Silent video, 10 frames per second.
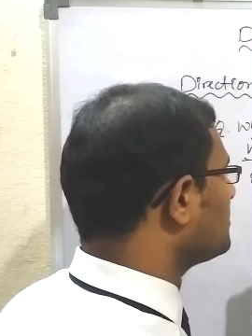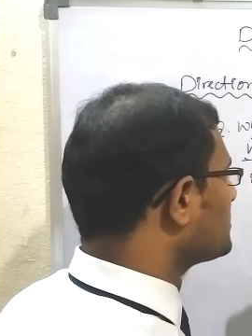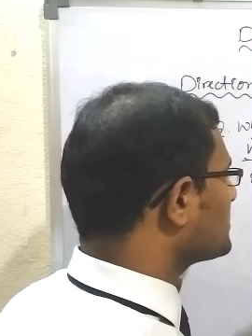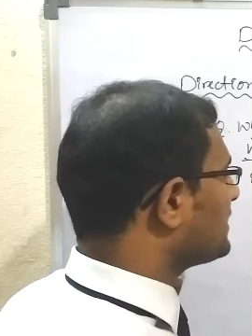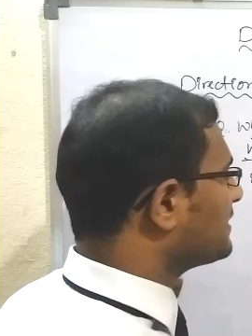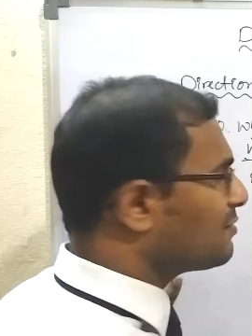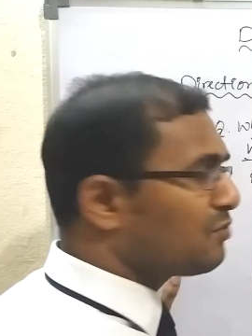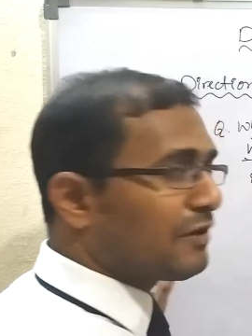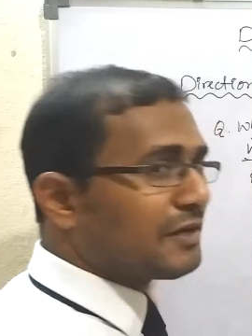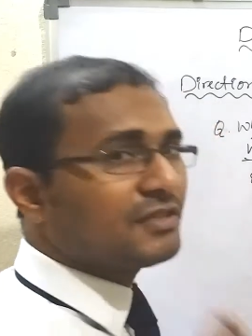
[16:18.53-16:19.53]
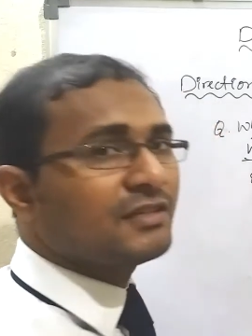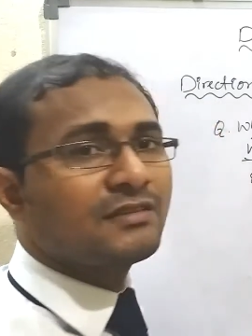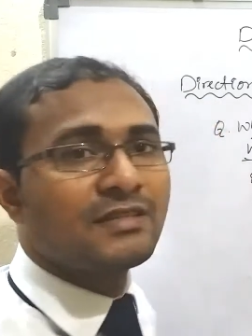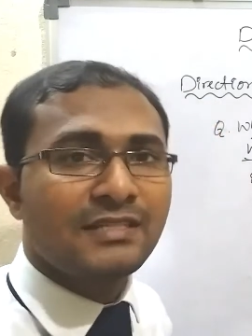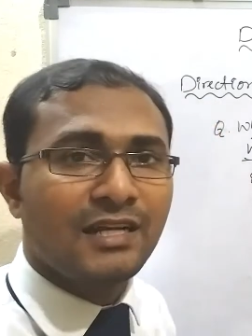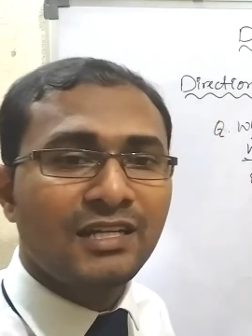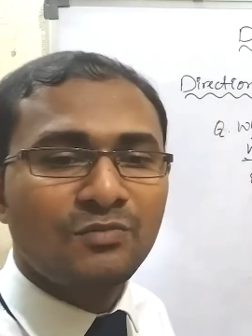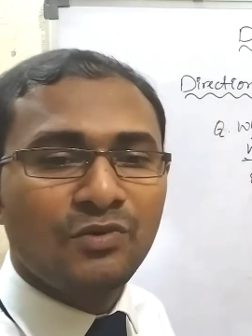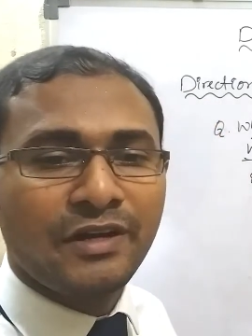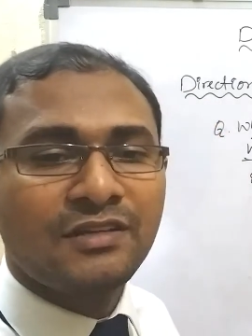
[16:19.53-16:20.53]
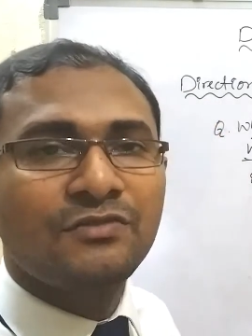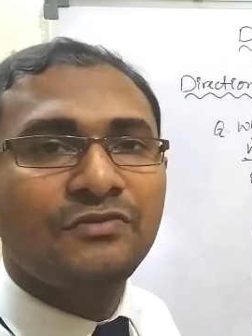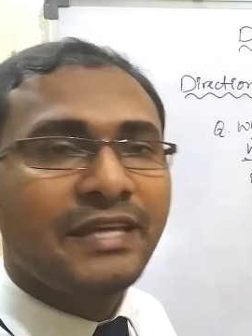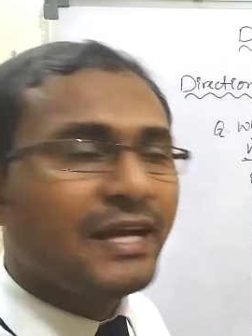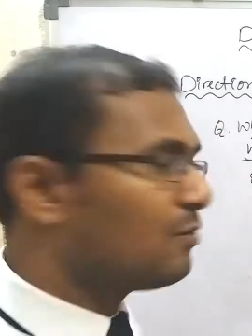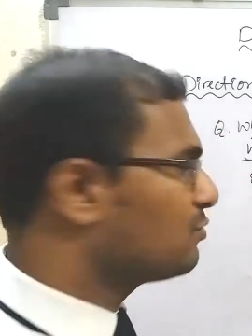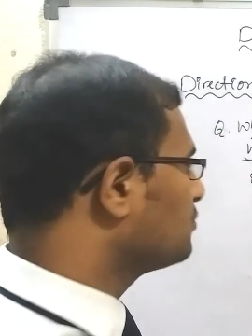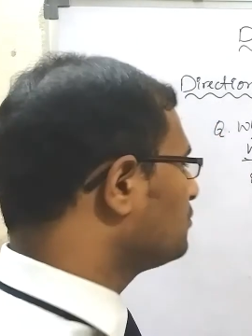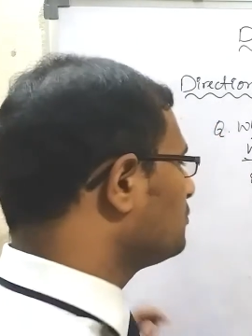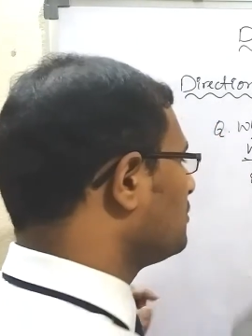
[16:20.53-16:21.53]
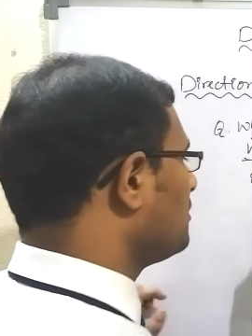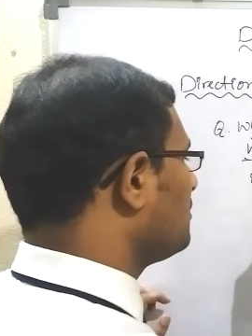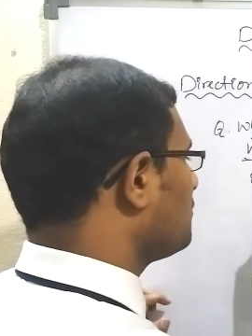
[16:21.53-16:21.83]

the starting point, we have to